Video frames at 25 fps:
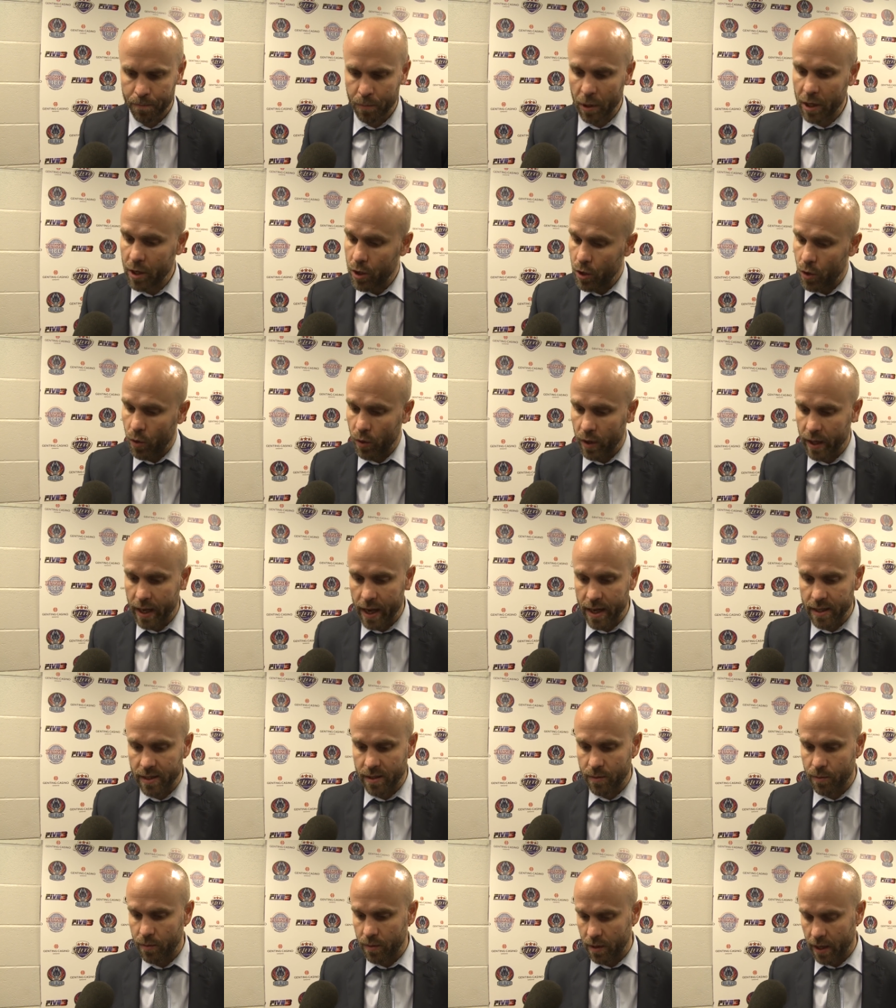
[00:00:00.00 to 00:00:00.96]
but you know the
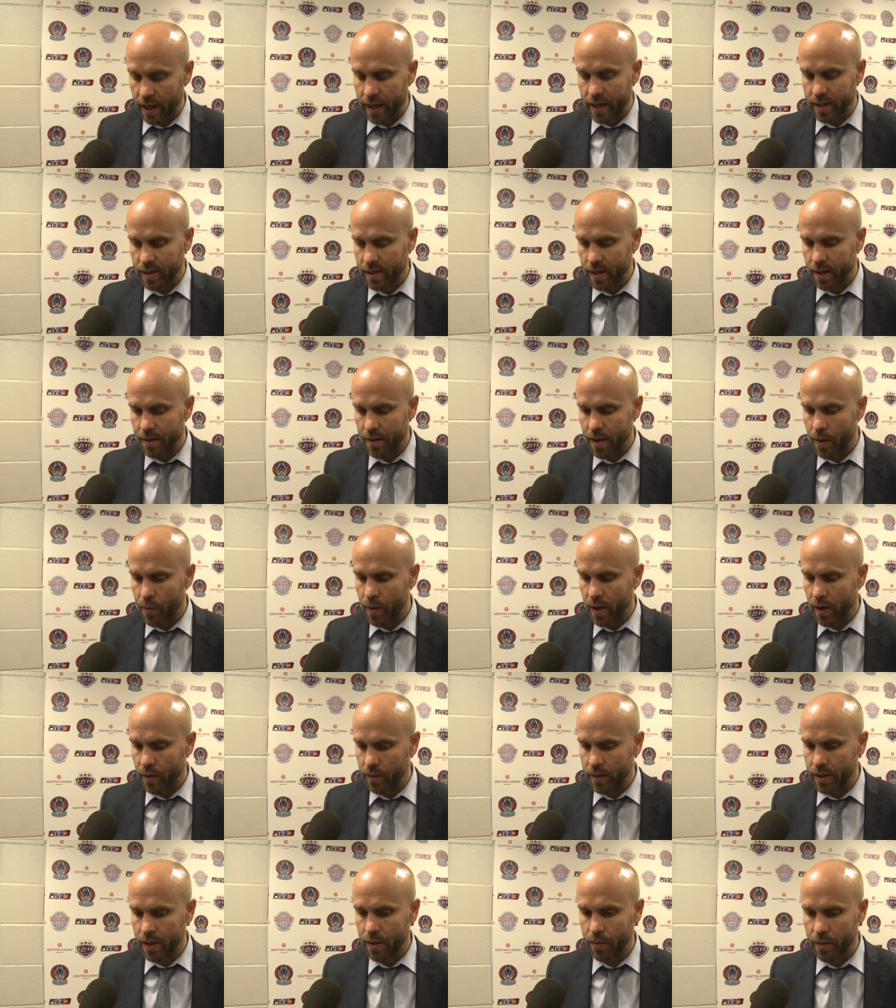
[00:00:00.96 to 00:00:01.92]
guys like I said they went
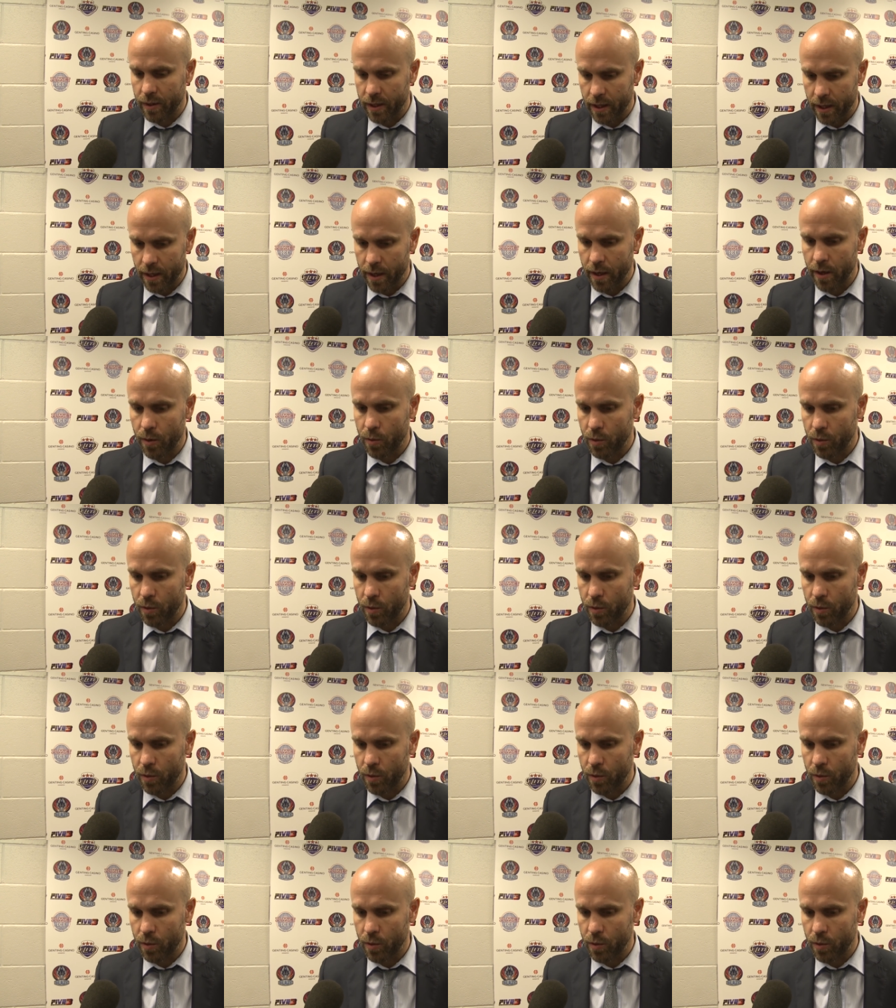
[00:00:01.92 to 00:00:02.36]
out and did what they did.